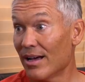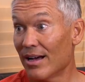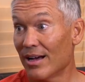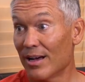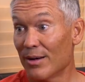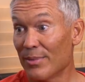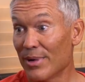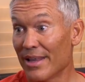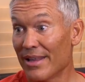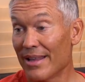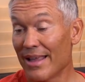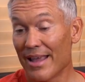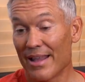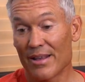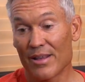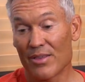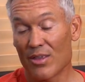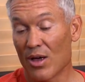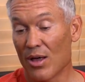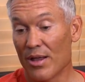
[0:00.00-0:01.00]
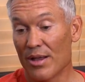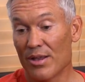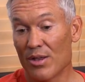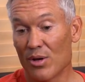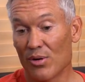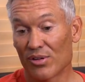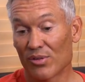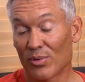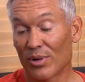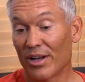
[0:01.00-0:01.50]
Um, and, and, and
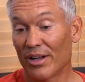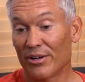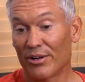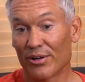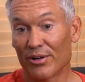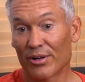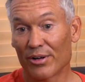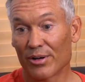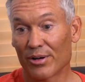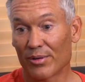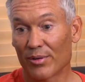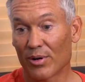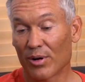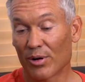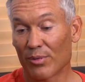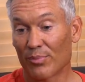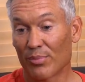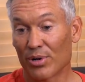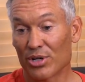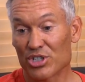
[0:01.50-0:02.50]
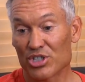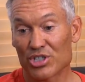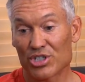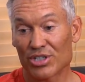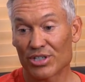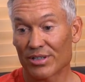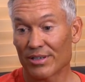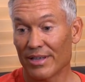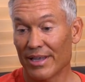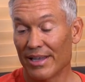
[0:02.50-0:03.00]
those 100 are, are
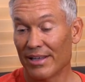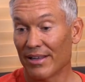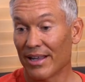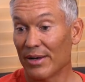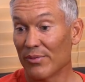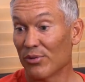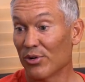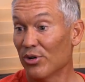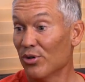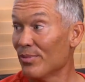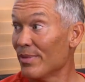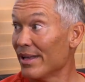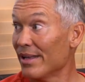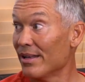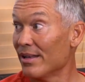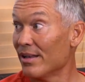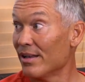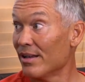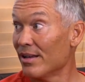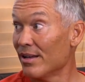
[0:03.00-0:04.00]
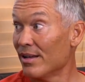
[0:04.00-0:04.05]
pushed in Lightroom and